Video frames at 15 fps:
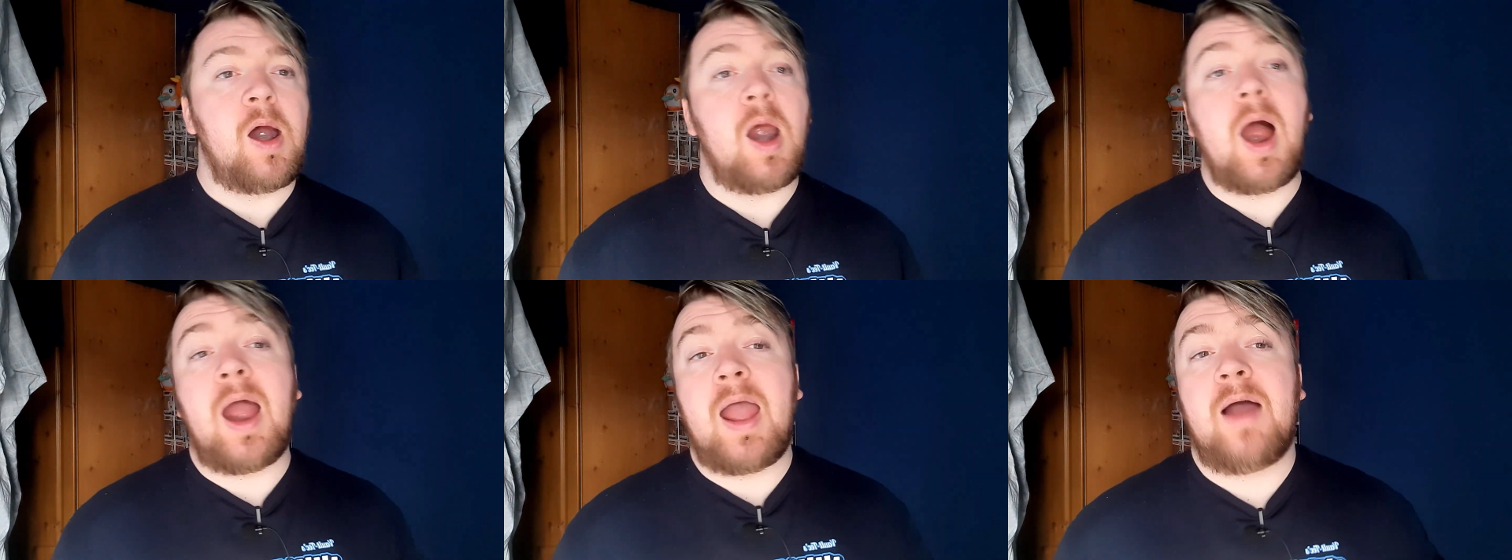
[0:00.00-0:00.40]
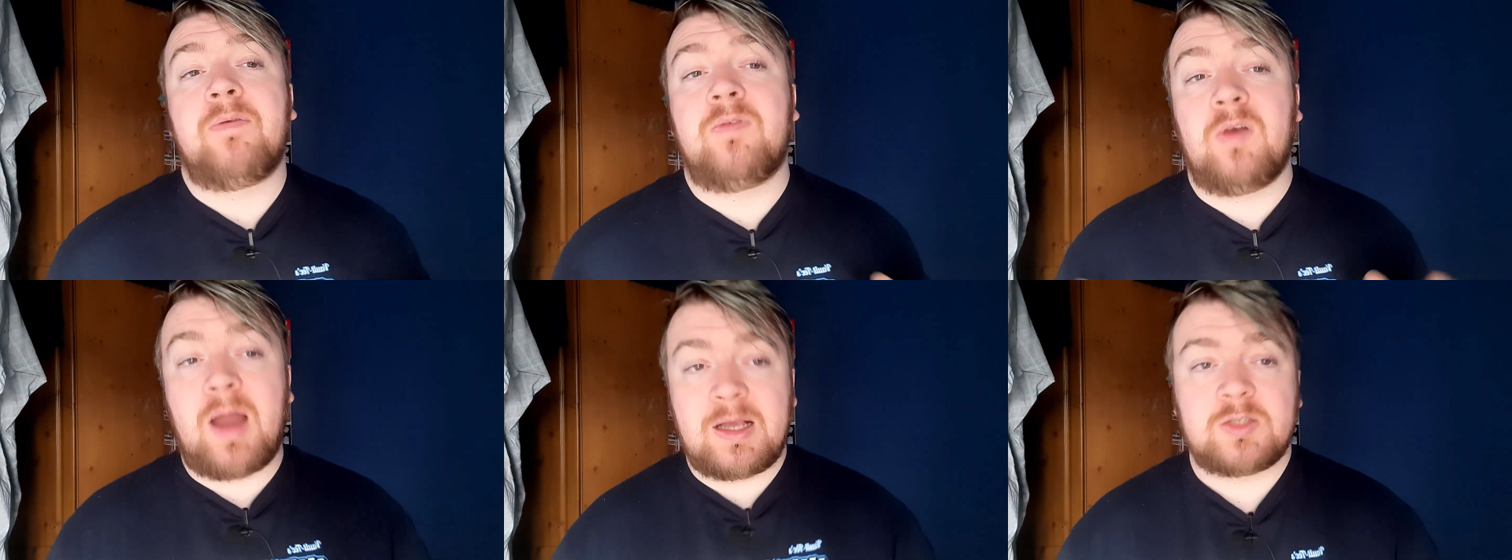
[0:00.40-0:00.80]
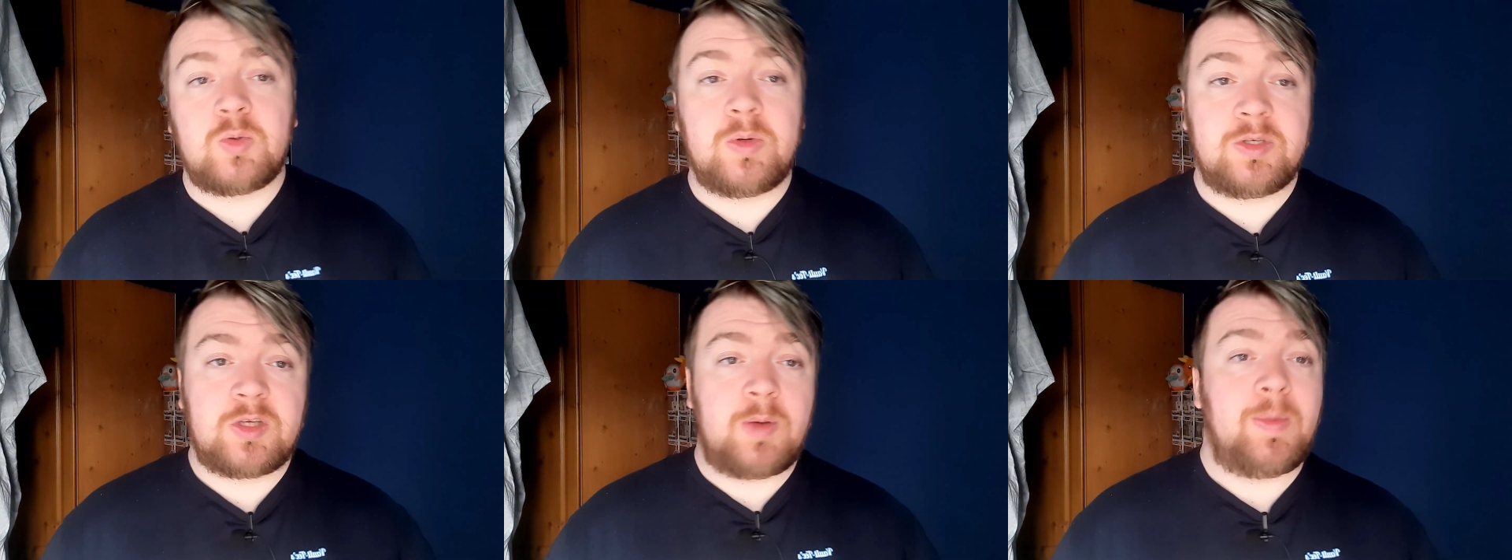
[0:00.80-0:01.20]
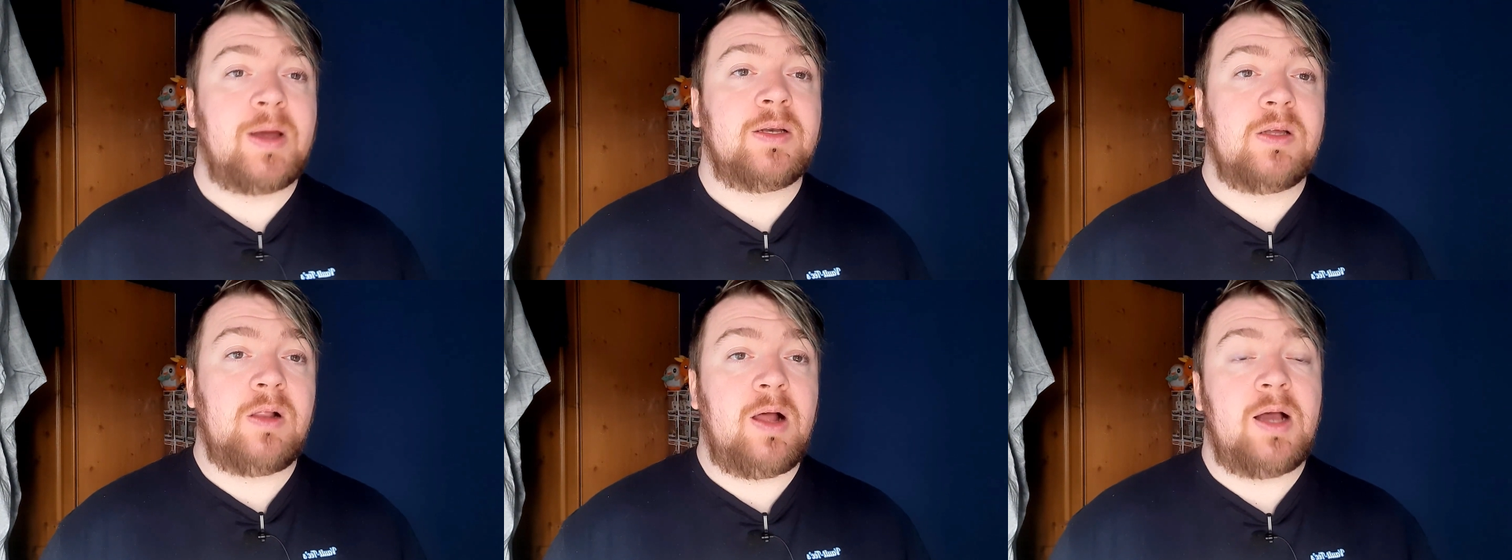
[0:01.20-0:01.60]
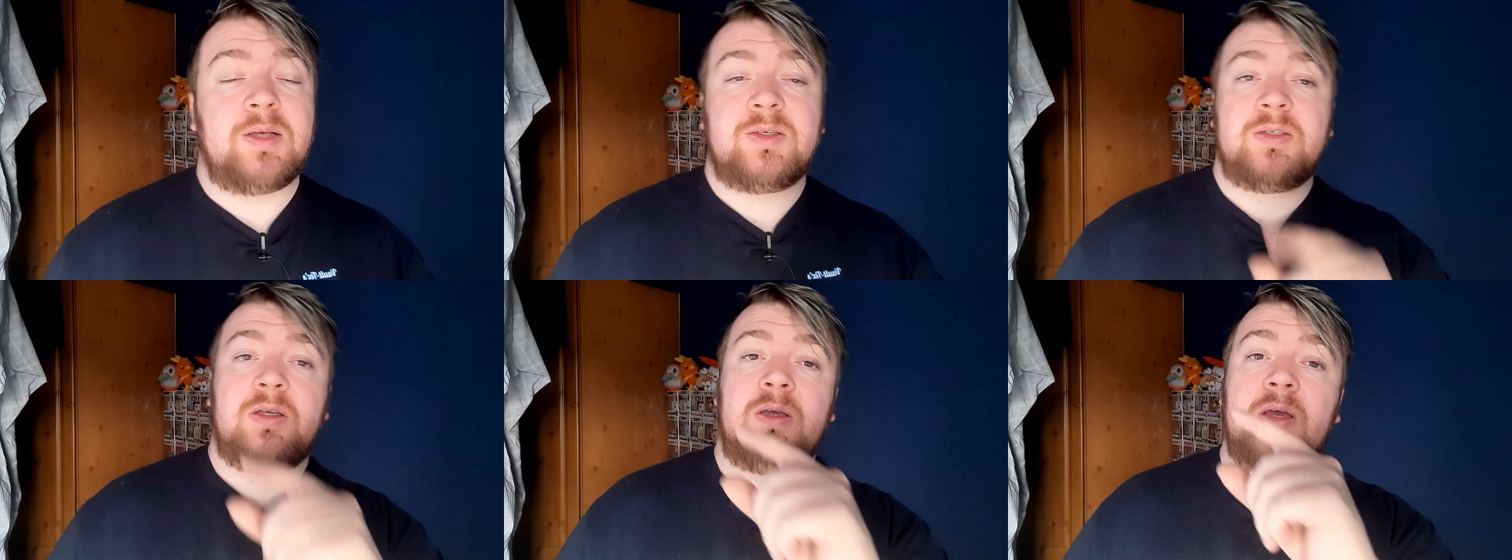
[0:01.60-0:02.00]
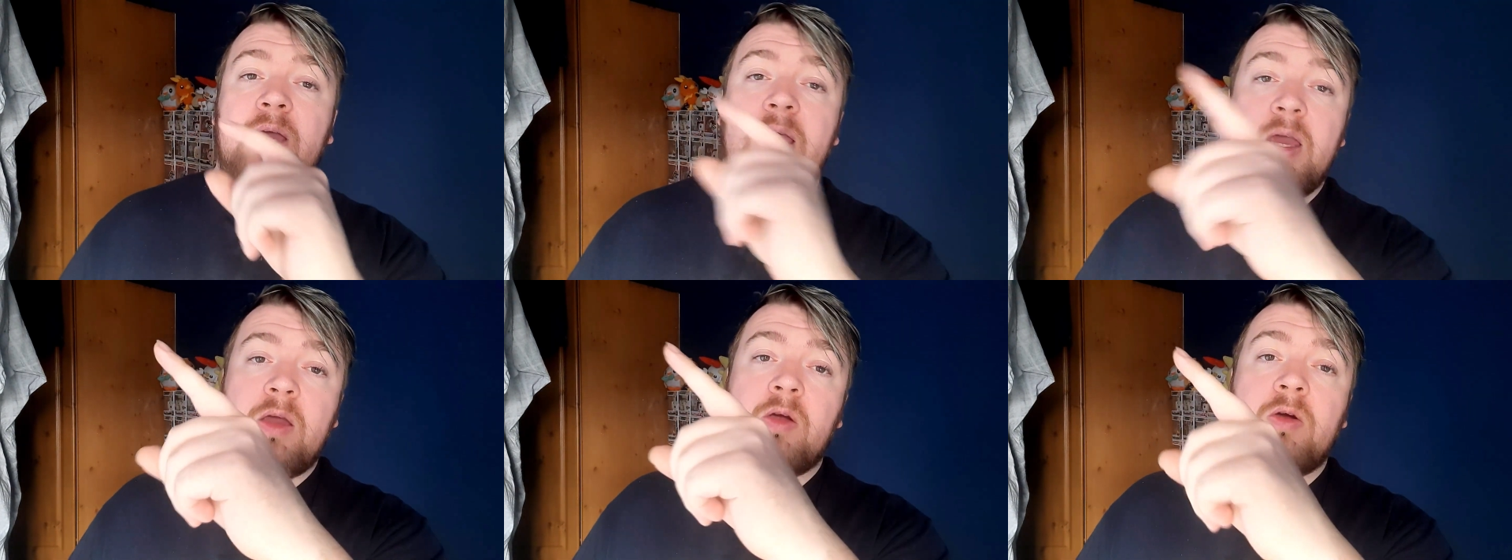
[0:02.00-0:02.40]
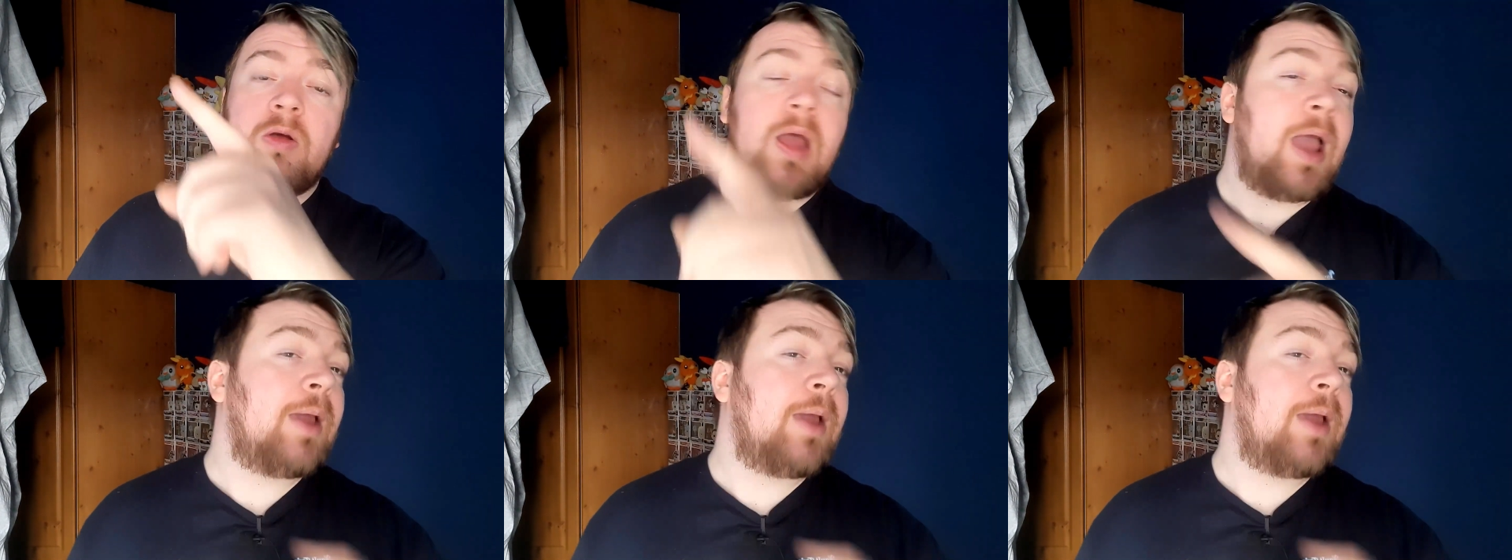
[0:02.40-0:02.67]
I have last week's Commander class here,